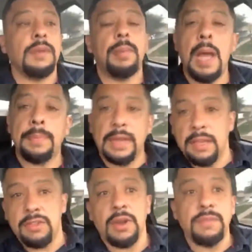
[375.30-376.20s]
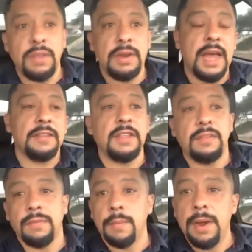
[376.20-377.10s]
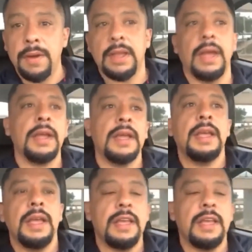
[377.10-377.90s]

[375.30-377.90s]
of the population of the United States of America